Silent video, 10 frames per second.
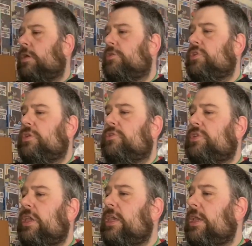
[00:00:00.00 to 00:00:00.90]
As you can
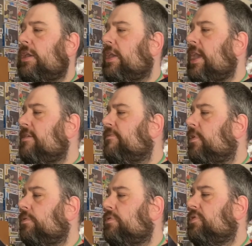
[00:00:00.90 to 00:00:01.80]
see, gatefold